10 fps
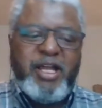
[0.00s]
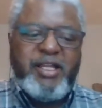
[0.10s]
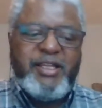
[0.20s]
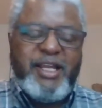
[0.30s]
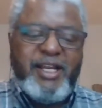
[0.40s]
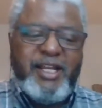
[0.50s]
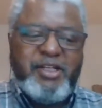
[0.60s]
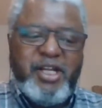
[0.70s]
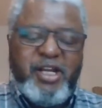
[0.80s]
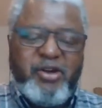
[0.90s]
they
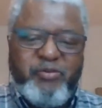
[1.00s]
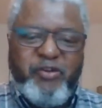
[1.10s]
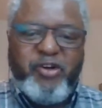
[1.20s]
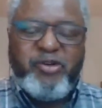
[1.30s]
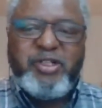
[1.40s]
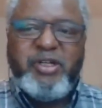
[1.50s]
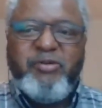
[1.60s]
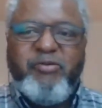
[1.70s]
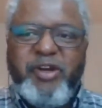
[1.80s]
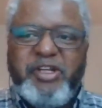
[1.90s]
led a revolt
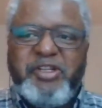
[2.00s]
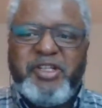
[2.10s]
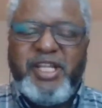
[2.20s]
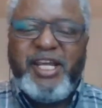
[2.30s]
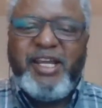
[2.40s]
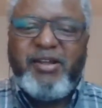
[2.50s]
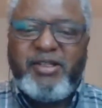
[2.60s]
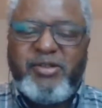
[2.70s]
in which the